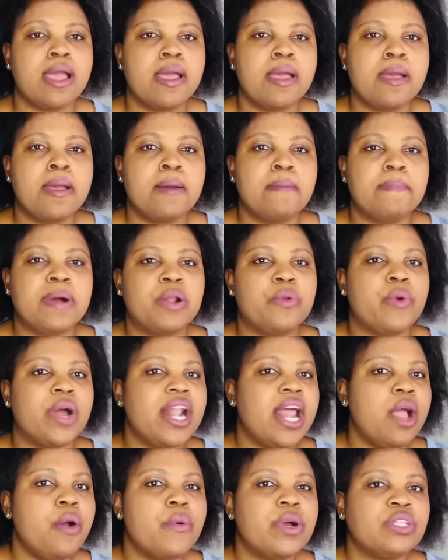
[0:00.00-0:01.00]
But what
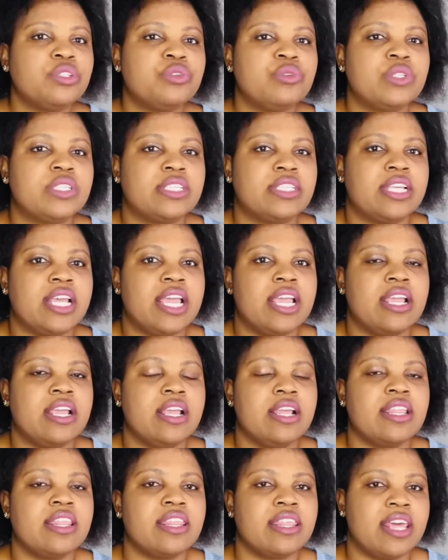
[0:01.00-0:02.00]
I want to say
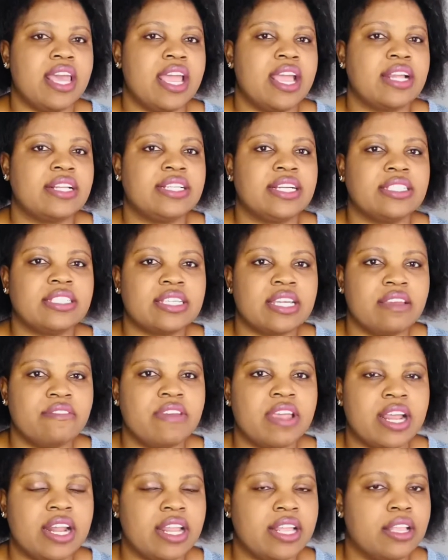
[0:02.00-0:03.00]
there, just giving
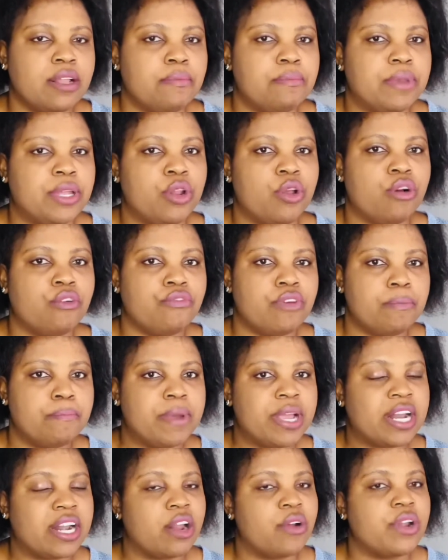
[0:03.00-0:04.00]
a little bit of a
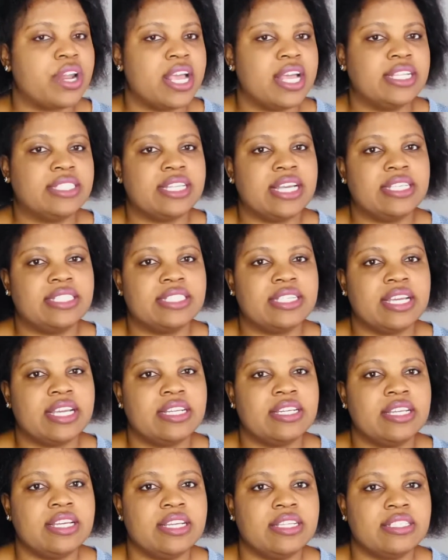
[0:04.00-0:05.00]
background, as I said,
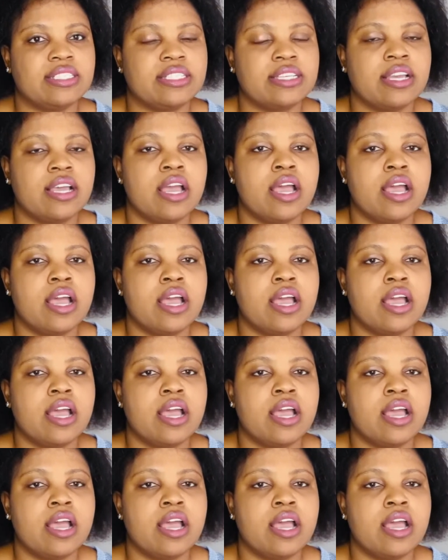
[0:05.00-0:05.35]
is